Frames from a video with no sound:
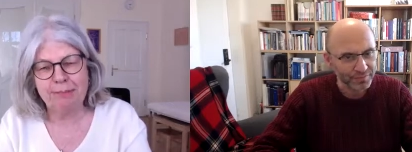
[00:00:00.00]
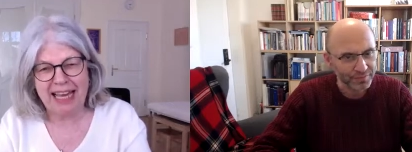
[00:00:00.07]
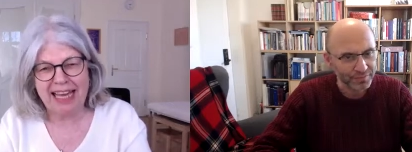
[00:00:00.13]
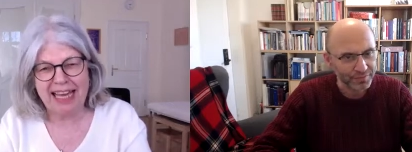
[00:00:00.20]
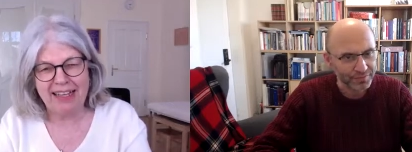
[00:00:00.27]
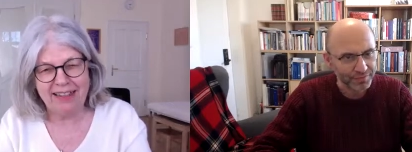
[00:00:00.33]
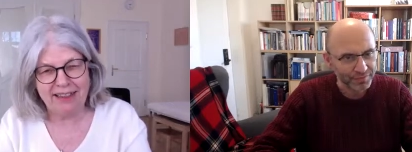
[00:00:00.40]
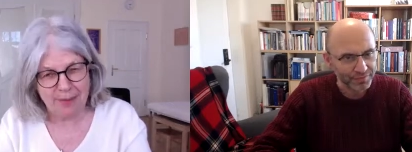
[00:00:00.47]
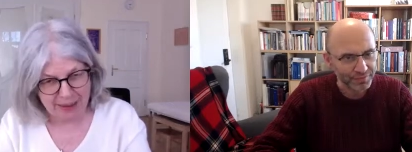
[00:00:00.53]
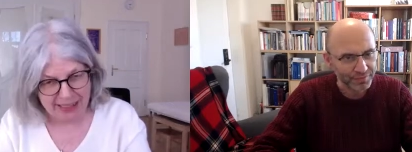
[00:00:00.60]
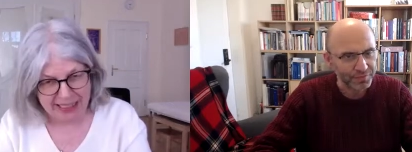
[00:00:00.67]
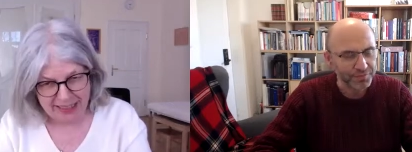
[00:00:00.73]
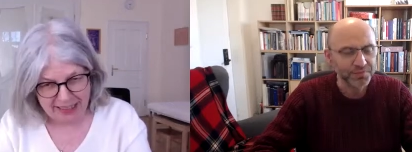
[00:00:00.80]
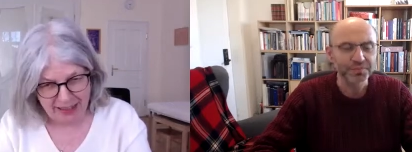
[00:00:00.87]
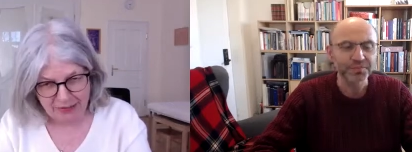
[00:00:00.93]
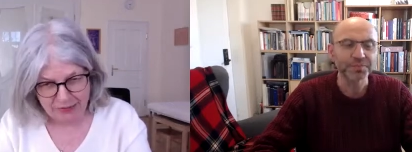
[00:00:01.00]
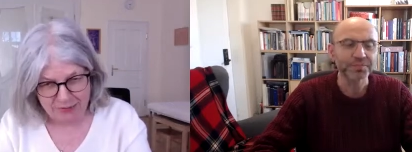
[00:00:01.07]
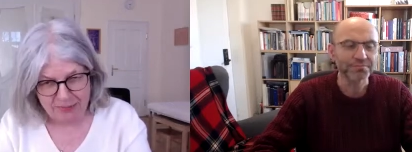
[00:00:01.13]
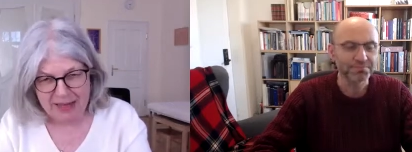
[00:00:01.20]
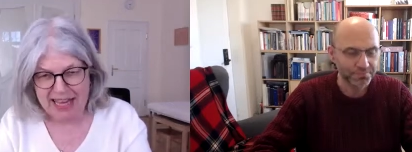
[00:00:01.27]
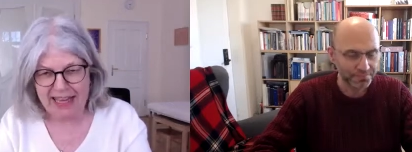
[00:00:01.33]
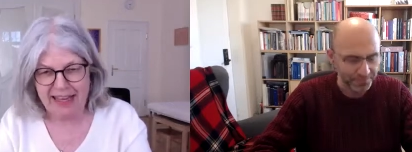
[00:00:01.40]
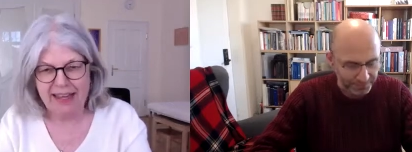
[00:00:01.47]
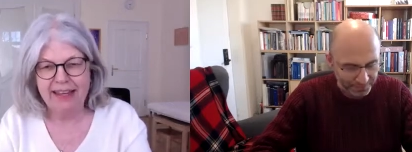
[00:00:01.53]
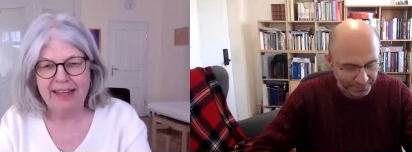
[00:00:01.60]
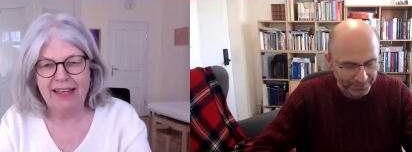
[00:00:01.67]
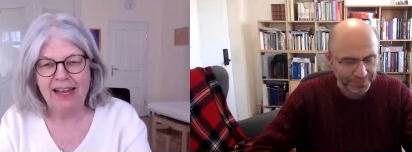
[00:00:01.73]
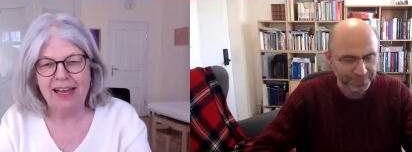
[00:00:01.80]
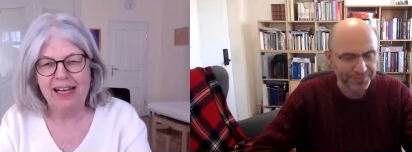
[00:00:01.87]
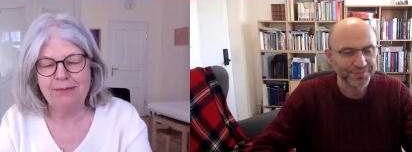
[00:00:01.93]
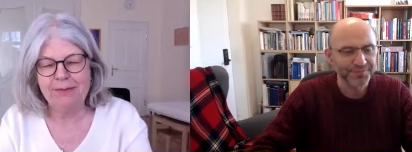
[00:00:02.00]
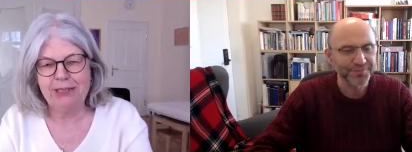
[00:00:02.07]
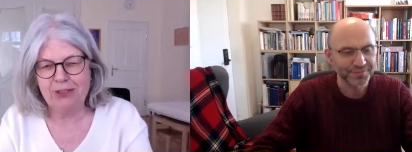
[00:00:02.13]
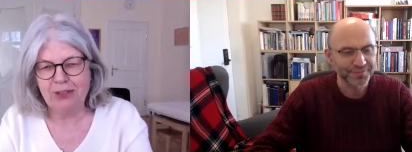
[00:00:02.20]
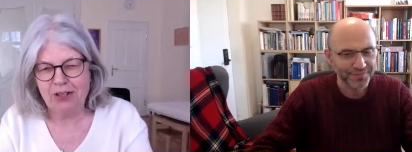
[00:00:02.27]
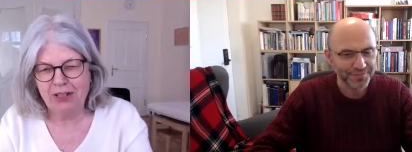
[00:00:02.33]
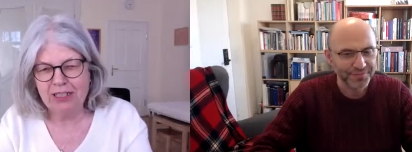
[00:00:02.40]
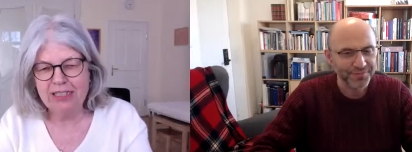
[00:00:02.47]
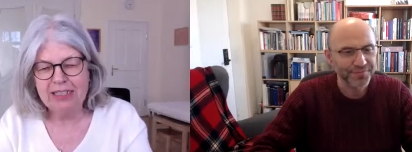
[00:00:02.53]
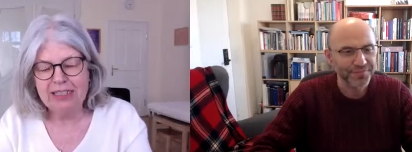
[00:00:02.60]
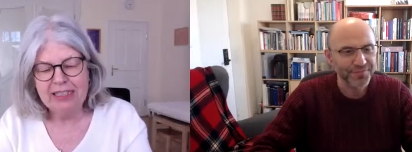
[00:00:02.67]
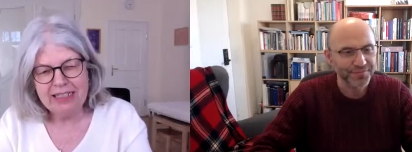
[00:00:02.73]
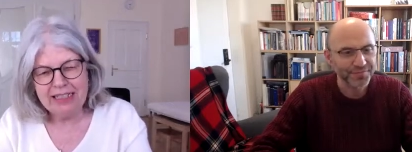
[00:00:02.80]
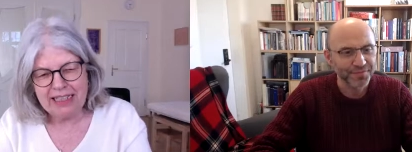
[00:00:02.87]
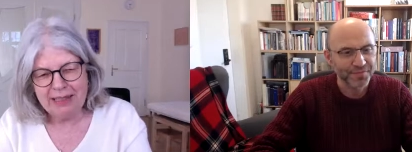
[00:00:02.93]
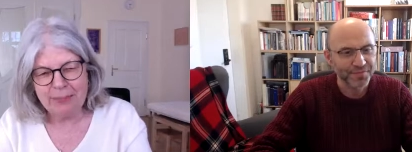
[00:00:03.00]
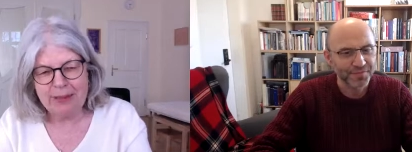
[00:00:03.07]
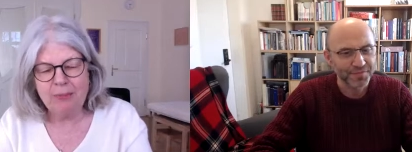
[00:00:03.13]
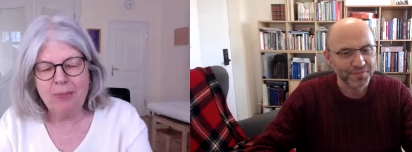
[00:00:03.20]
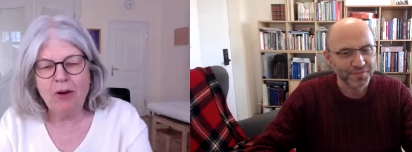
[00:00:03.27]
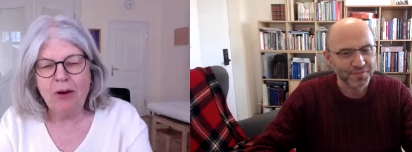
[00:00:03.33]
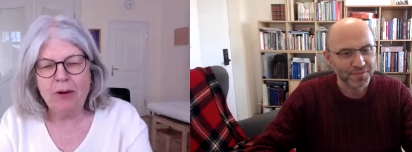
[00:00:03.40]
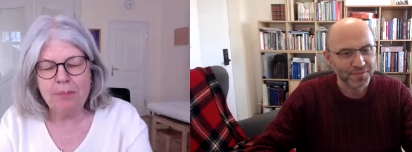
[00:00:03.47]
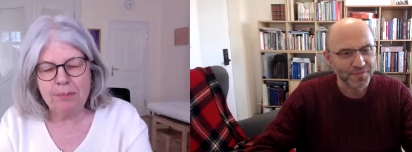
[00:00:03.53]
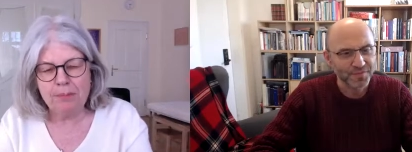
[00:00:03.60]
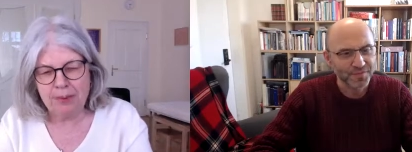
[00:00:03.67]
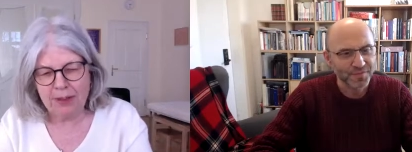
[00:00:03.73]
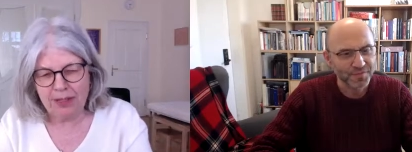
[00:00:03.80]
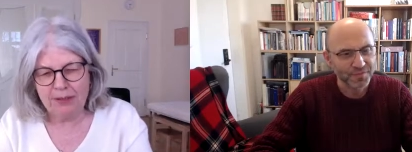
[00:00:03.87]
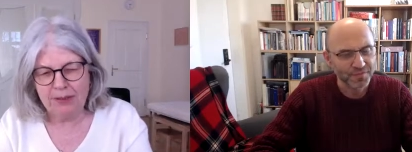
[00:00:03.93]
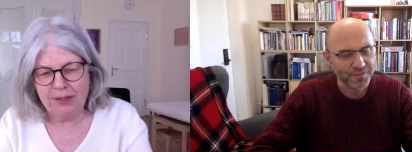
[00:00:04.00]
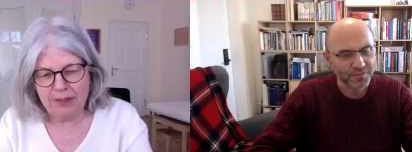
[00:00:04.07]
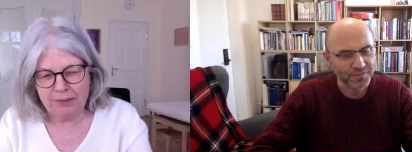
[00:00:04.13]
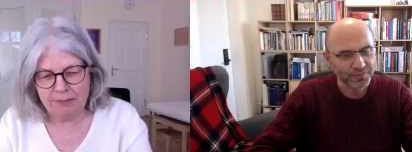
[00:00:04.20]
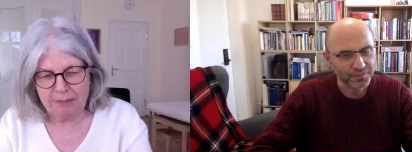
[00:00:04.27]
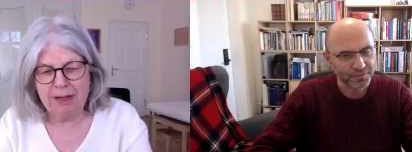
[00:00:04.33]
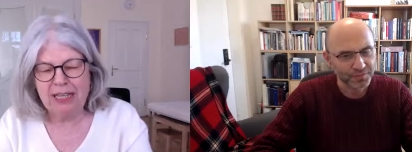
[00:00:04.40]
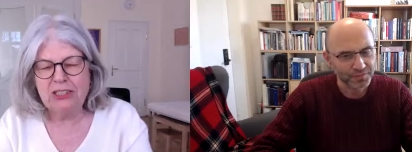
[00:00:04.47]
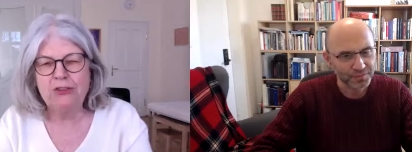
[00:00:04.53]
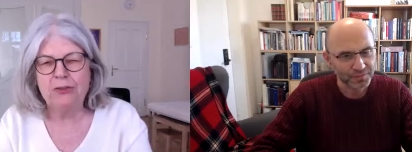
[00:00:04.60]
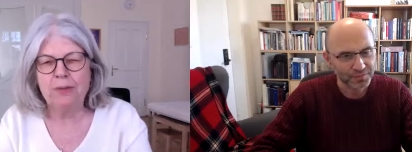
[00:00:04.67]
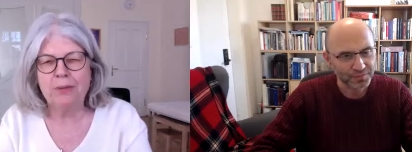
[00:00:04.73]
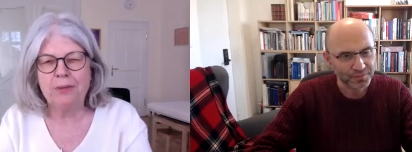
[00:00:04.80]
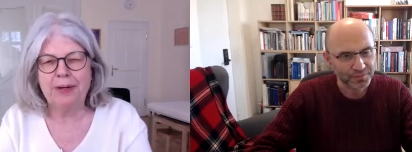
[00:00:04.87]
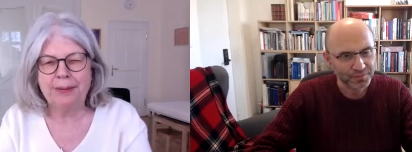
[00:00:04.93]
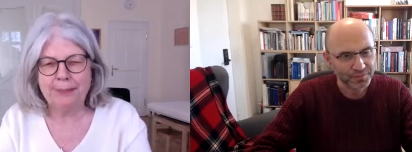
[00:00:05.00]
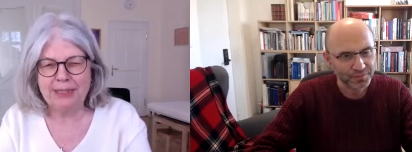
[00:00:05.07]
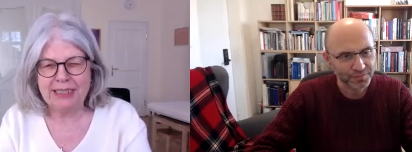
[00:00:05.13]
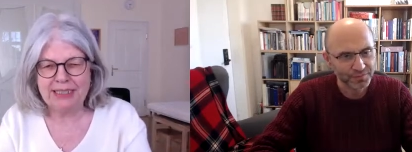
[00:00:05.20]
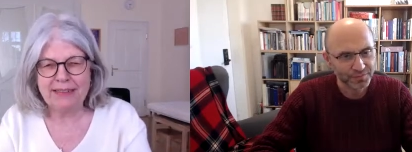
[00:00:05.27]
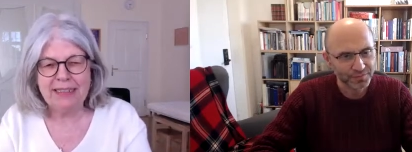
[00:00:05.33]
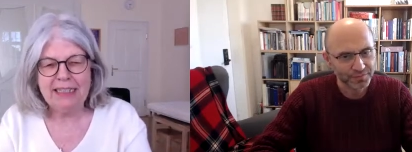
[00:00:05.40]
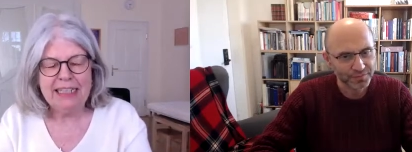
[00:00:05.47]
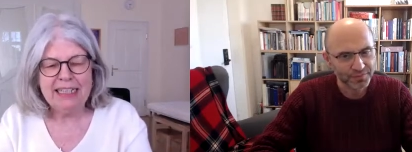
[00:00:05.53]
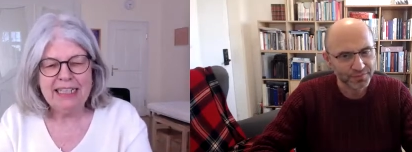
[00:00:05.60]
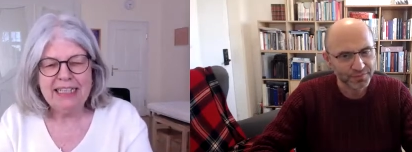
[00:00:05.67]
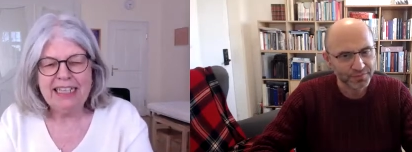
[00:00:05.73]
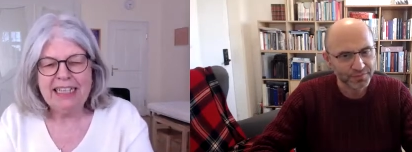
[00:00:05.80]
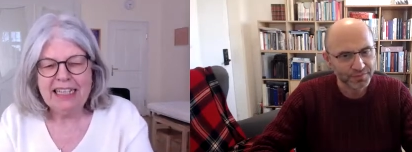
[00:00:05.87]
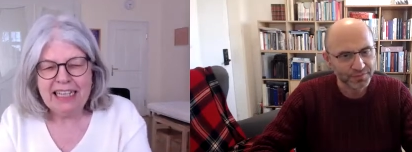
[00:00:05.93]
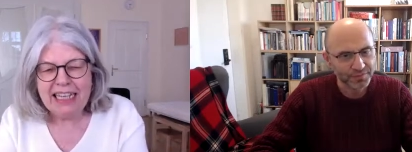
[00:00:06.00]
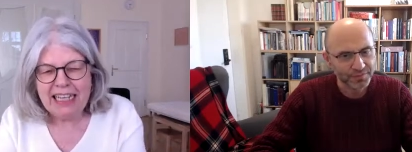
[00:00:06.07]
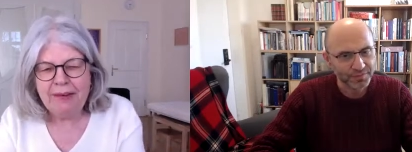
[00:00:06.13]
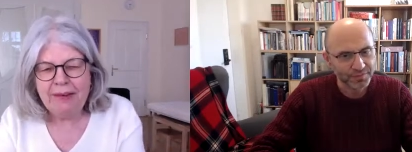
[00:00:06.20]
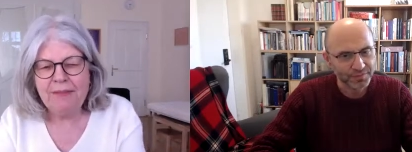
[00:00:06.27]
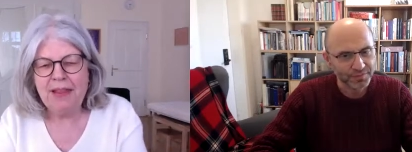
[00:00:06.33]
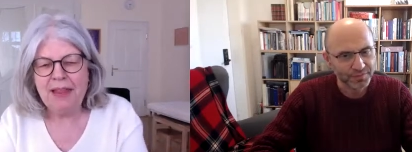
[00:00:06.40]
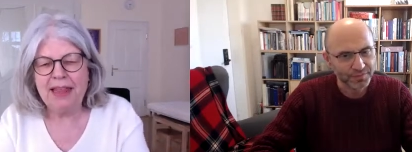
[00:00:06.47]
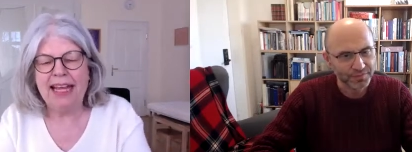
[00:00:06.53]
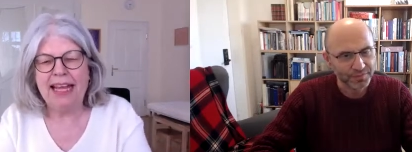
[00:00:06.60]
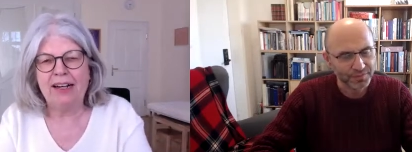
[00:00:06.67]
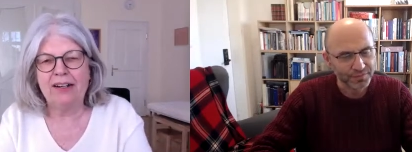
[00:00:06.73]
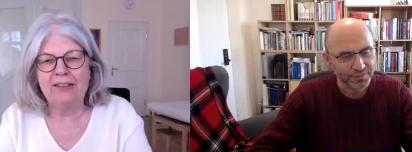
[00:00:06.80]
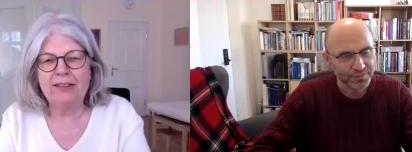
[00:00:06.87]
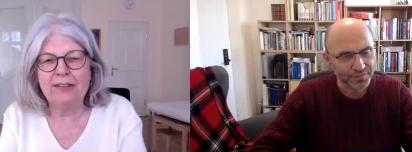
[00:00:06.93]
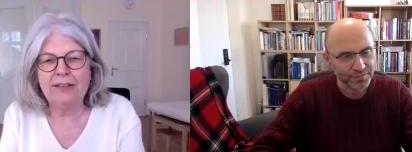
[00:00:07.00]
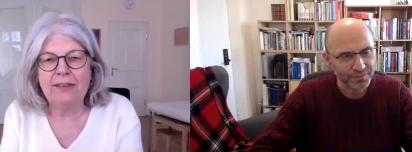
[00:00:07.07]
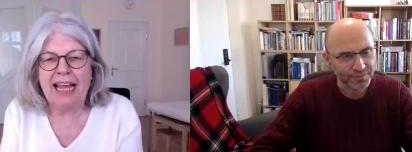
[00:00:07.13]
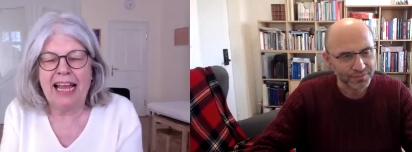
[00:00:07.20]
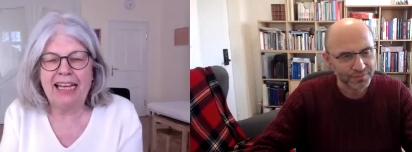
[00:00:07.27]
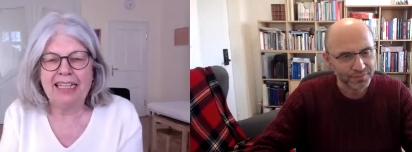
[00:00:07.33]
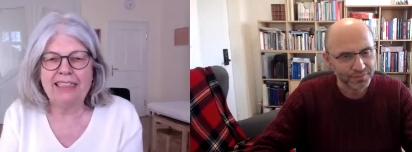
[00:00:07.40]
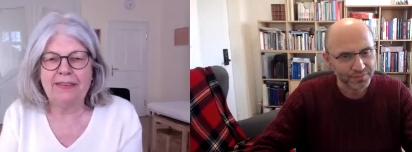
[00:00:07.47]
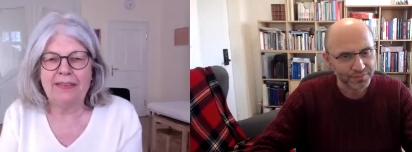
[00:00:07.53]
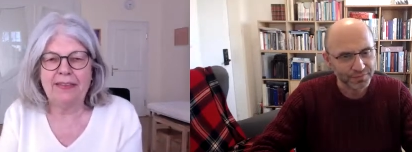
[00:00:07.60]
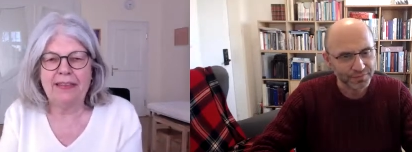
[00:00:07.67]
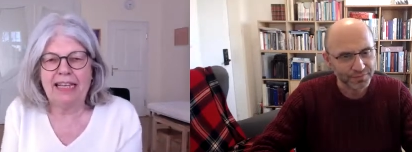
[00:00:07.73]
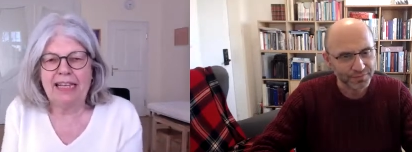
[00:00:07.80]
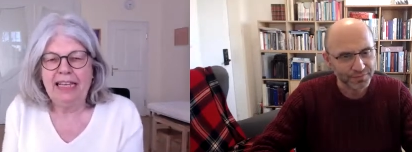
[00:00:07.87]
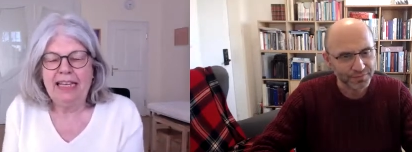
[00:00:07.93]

Speaker 1: May, at the beginning of May. Yeah, I will talk a little bit more about the mushroom remedies. Even there, there is the